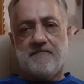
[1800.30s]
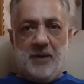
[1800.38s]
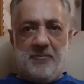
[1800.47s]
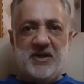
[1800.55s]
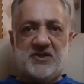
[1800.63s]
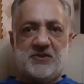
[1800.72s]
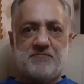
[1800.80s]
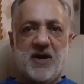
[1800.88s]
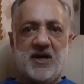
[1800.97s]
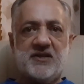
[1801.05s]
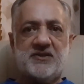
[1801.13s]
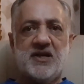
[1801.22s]
Amidst
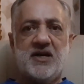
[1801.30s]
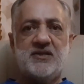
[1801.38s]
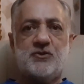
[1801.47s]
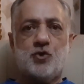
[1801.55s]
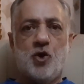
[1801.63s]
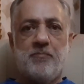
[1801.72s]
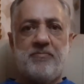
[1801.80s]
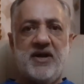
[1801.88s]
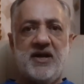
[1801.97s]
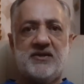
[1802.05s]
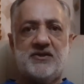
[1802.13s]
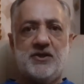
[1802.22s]
Pakistan's
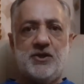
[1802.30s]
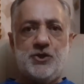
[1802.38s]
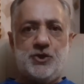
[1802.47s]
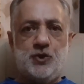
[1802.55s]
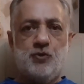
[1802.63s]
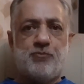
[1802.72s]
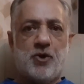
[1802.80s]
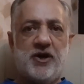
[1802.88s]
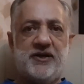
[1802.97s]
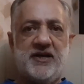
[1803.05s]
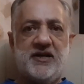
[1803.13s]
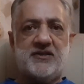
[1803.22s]
complex
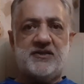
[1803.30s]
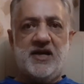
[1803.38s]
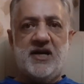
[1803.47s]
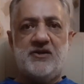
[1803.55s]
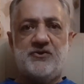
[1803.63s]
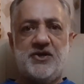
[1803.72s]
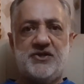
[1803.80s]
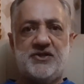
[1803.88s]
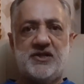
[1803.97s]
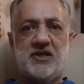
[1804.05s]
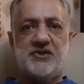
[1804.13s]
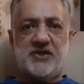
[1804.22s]
geopolitics and
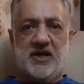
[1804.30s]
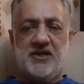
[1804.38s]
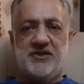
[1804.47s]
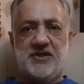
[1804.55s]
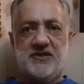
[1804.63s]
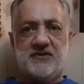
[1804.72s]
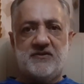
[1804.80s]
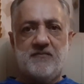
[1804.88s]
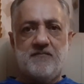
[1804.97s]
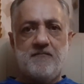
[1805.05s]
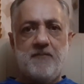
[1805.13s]
regional challenges,